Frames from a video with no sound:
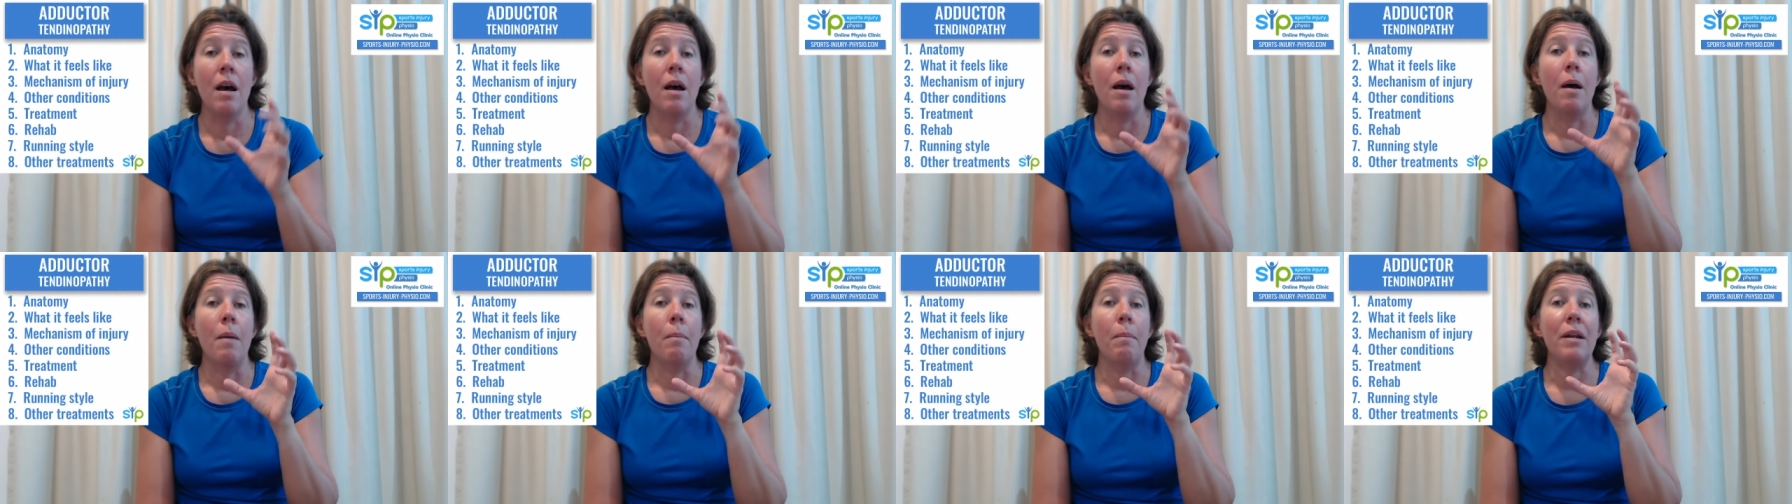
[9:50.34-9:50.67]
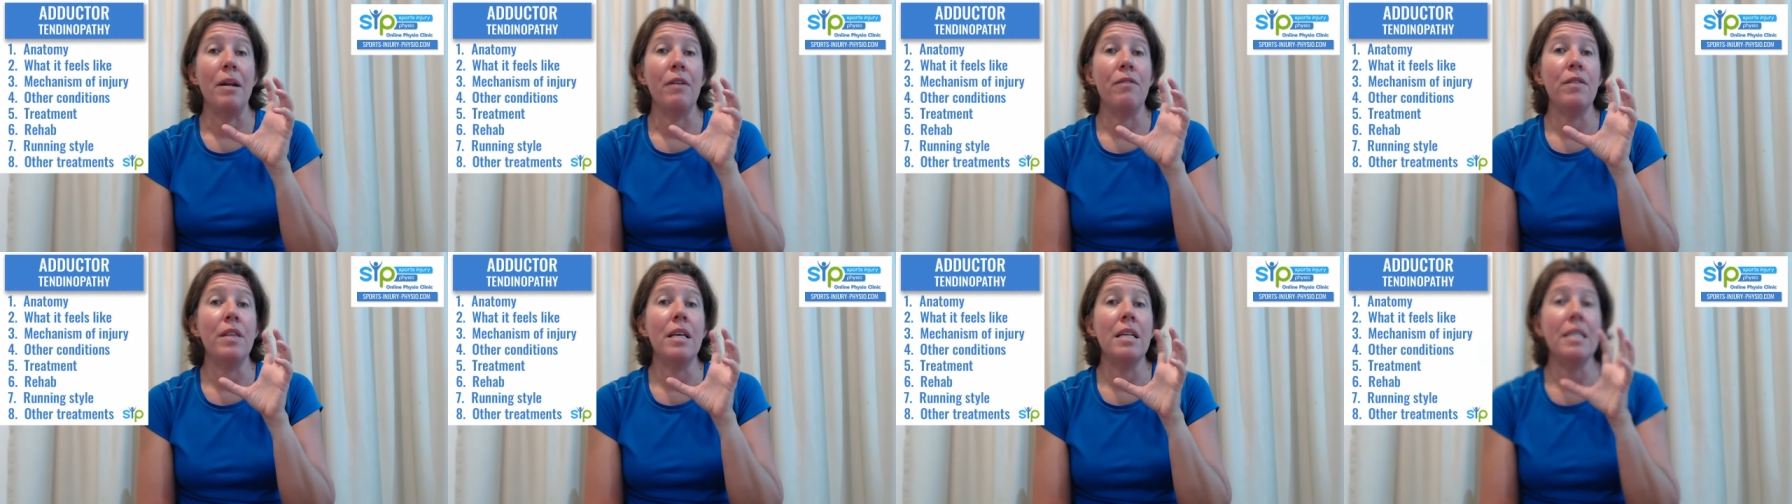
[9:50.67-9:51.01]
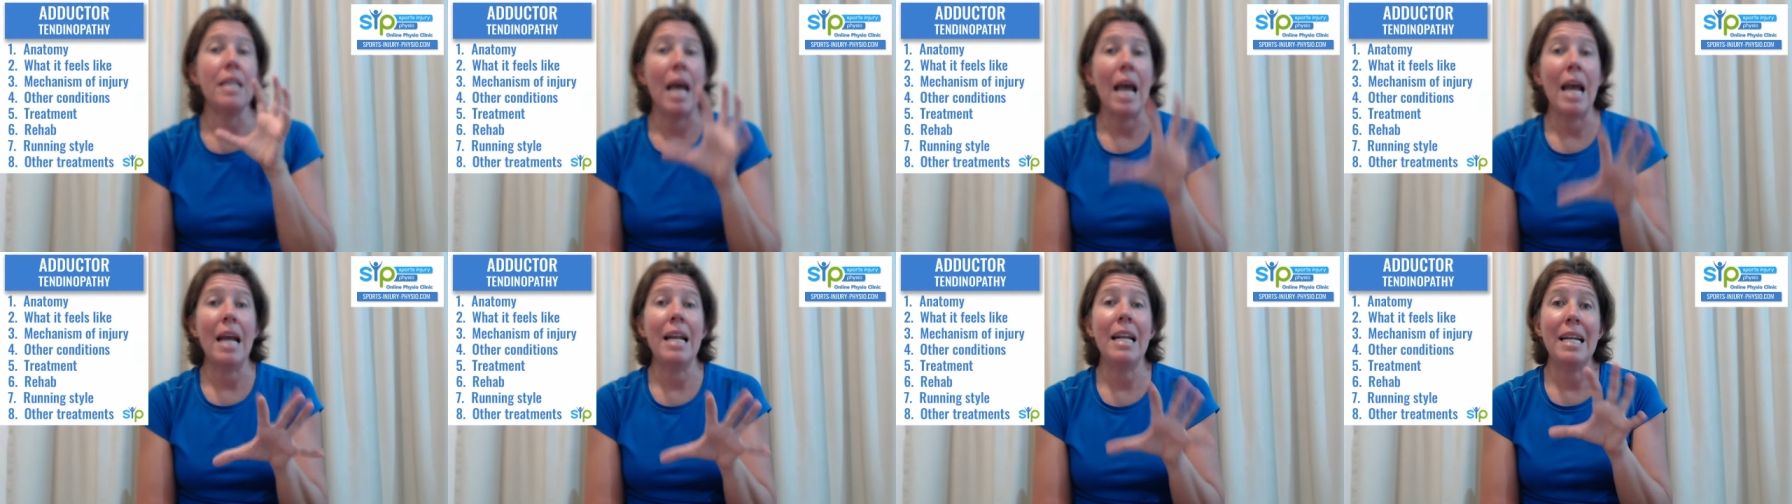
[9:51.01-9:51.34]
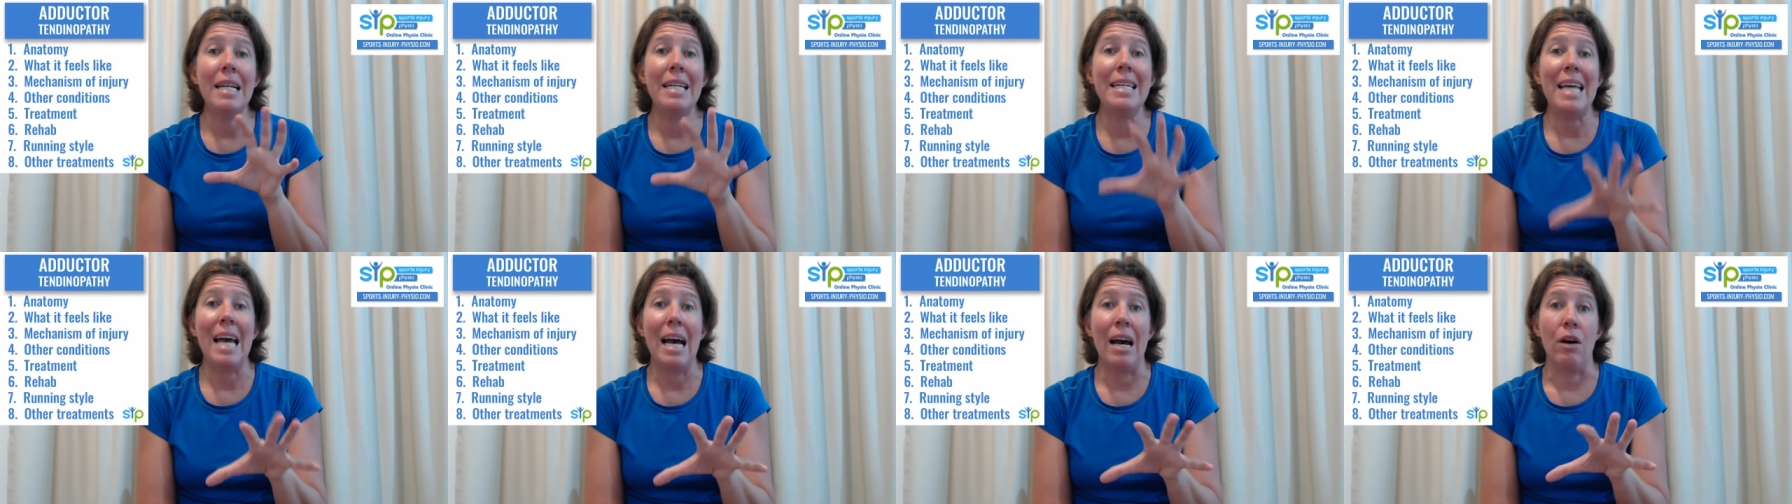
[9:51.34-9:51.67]
But if there's any
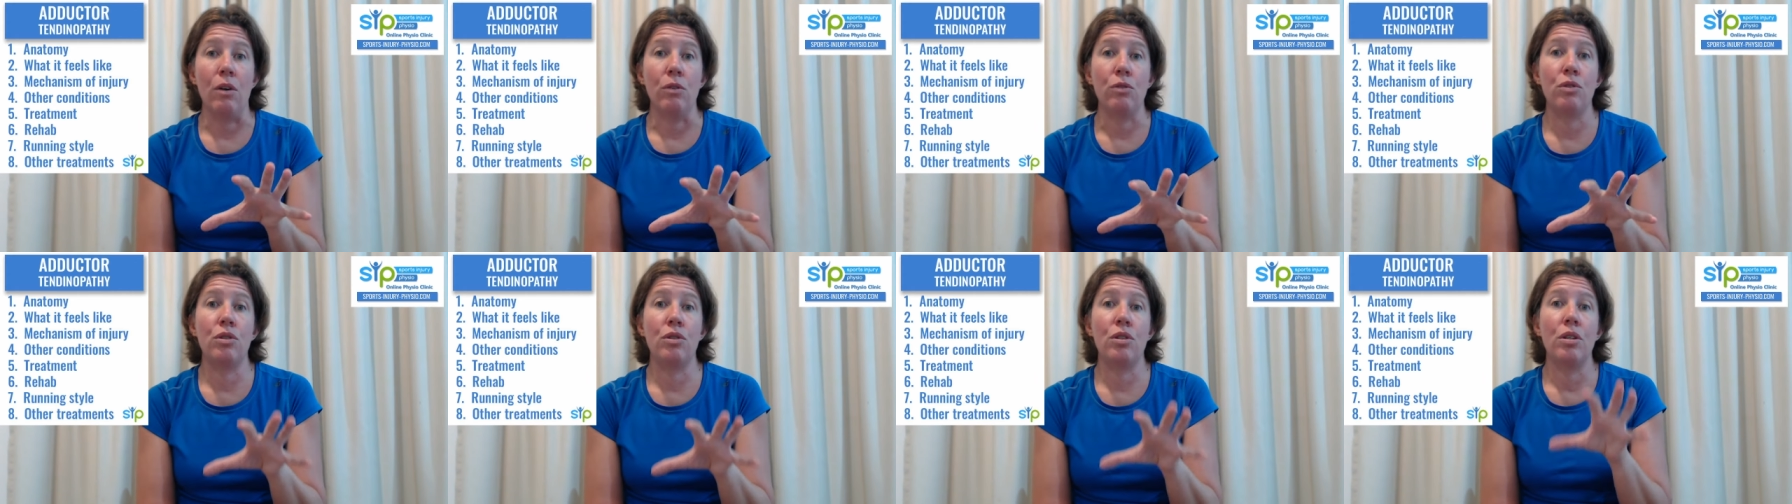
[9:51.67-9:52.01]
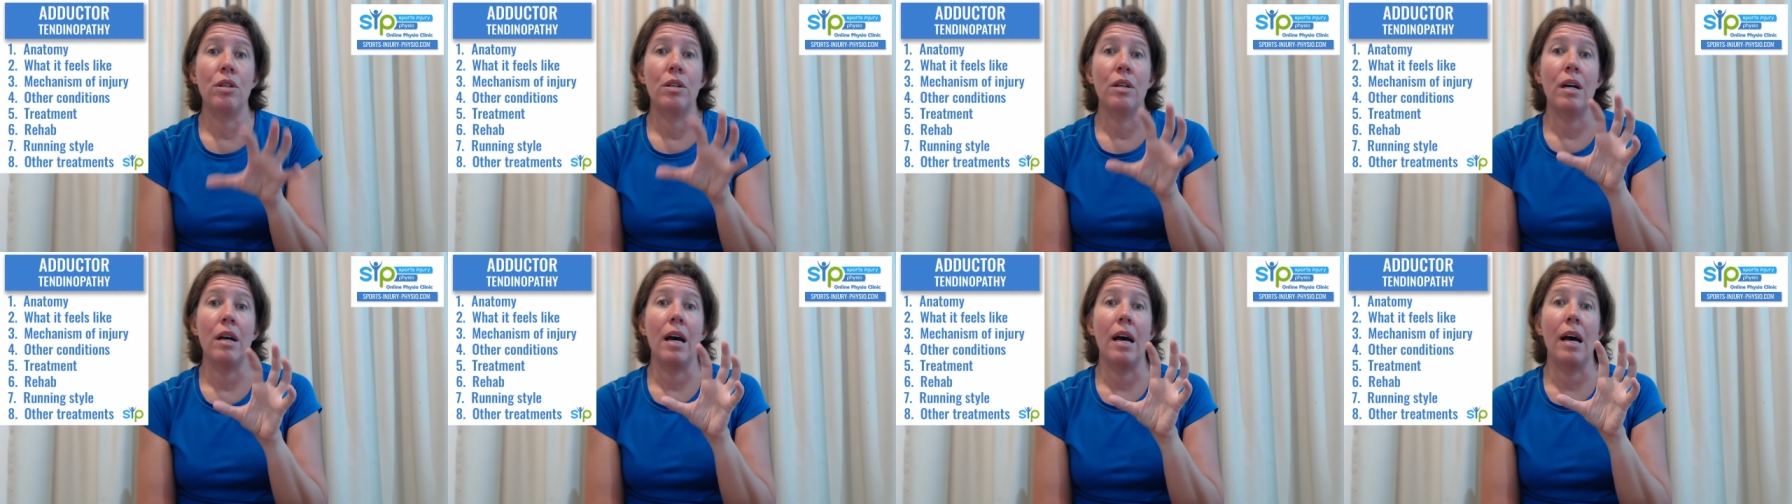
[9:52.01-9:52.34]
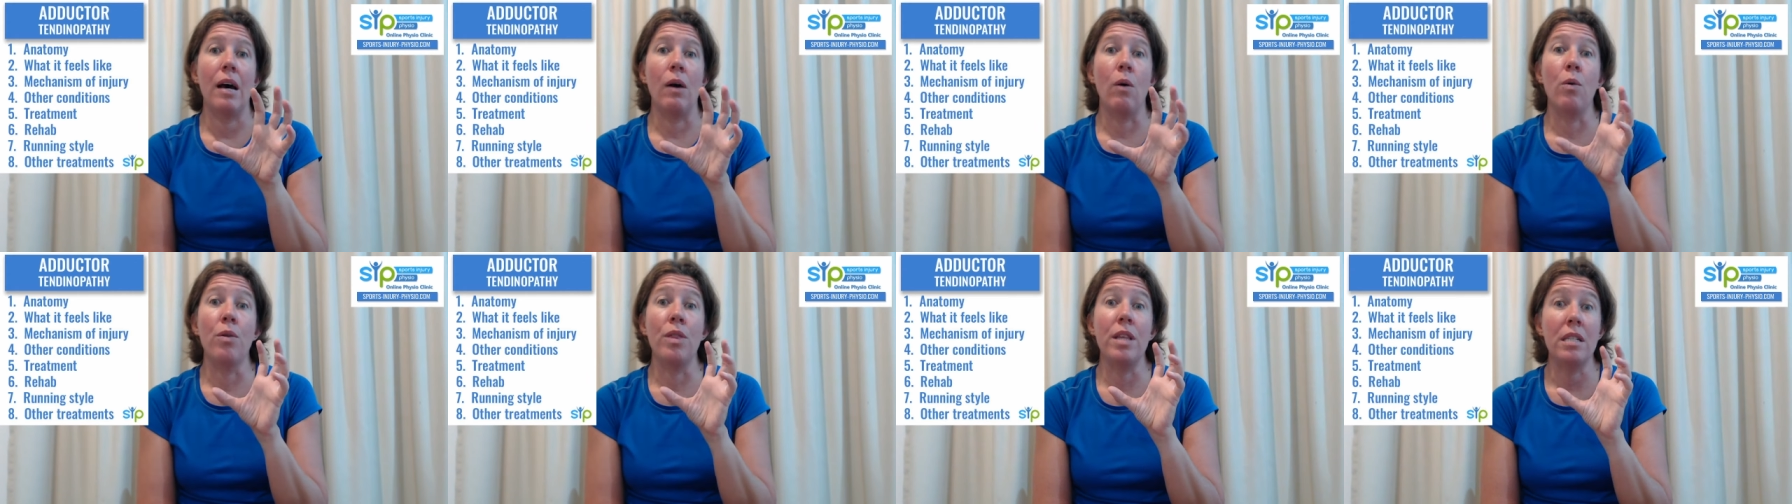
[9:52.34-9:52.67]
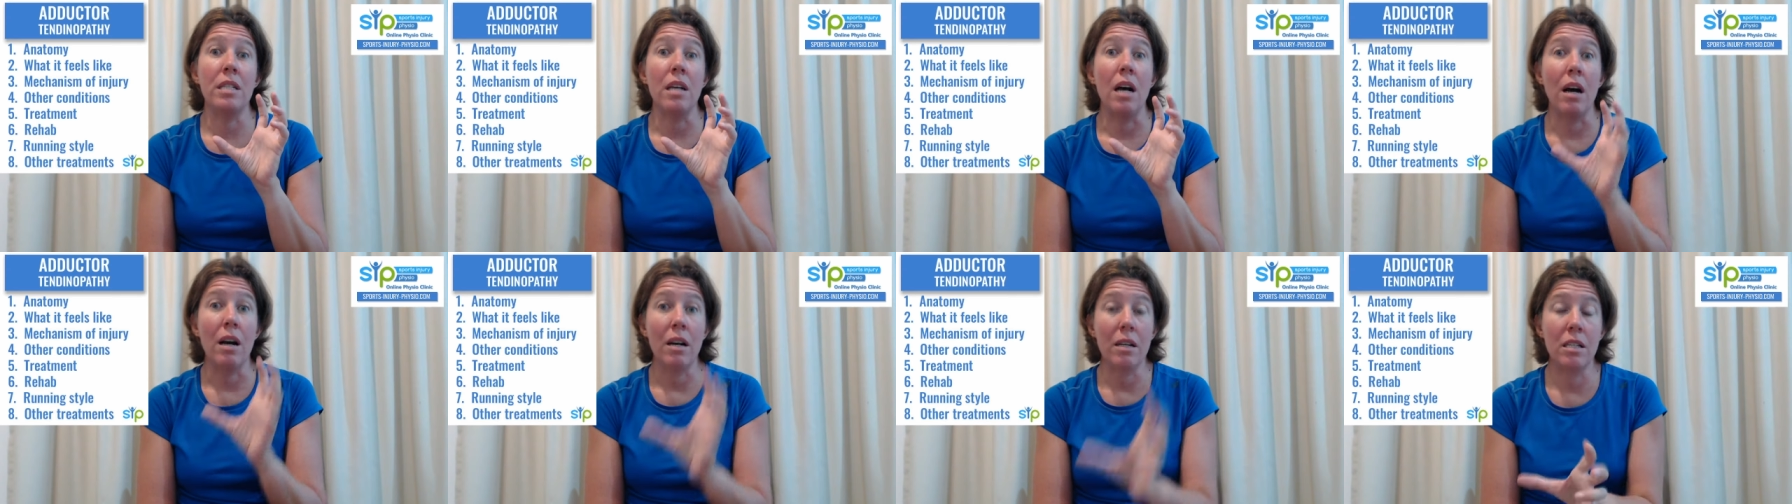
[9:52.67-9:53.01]
doubt or there's a
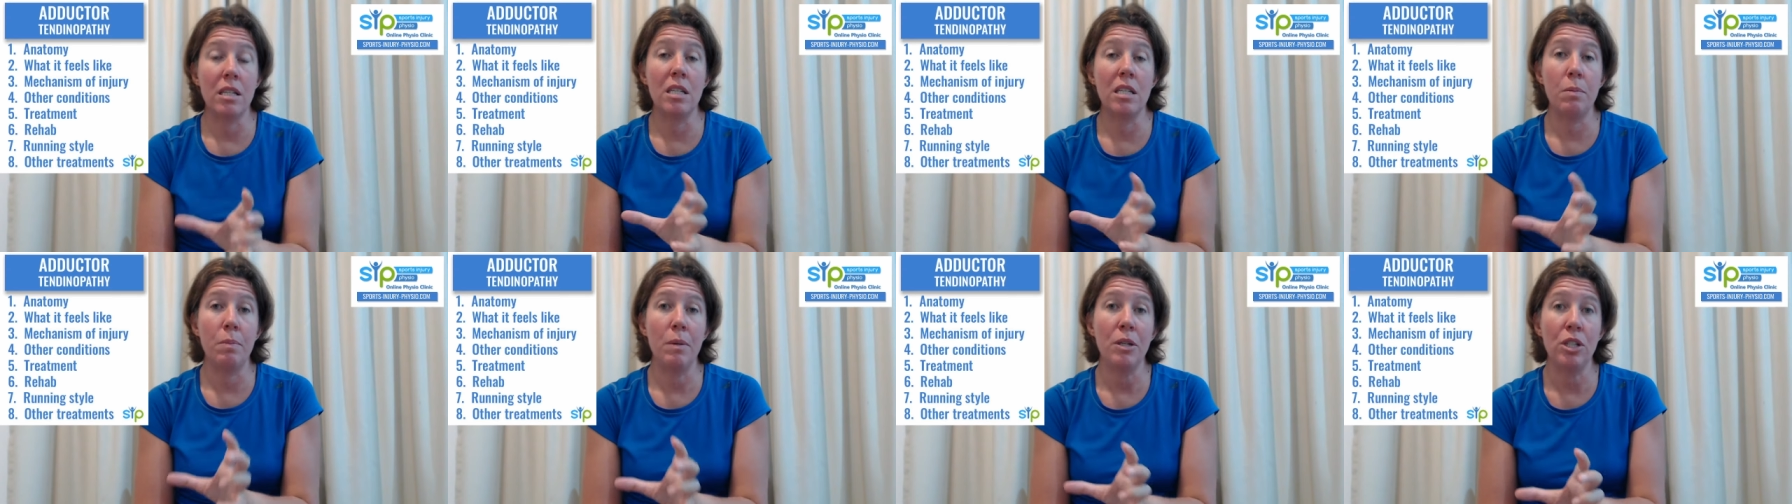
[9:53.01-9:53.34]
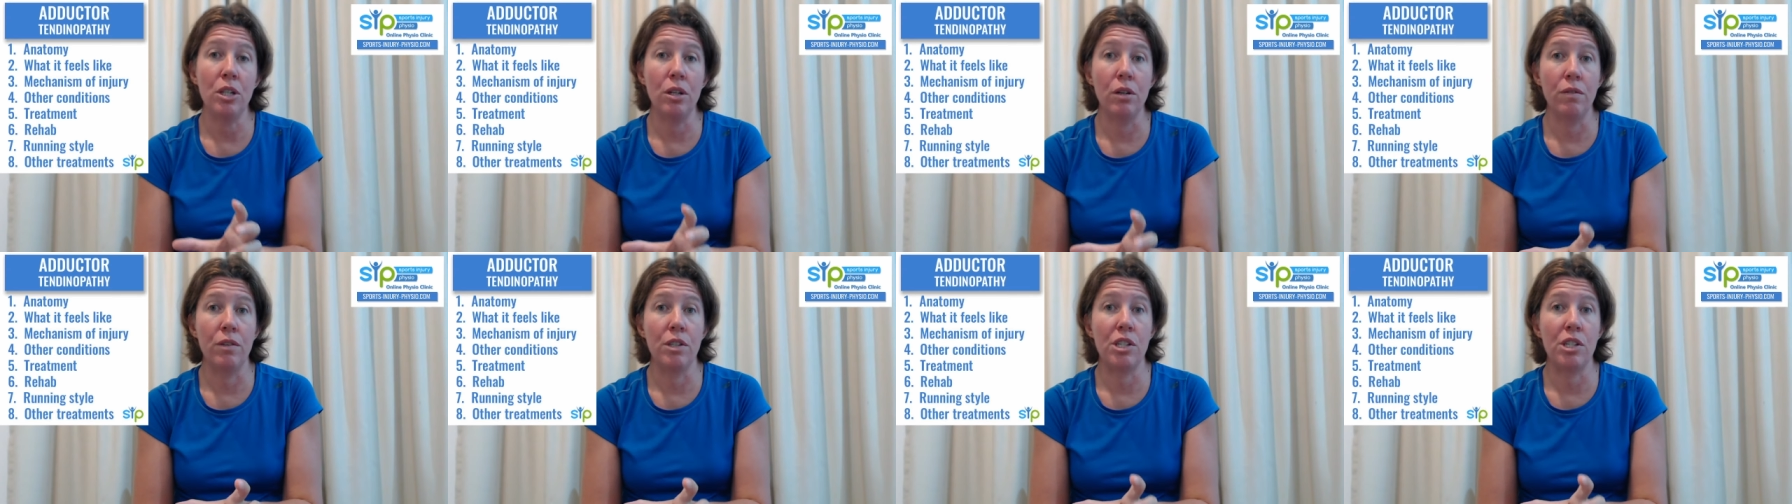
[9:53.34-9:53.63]
high suspicion of a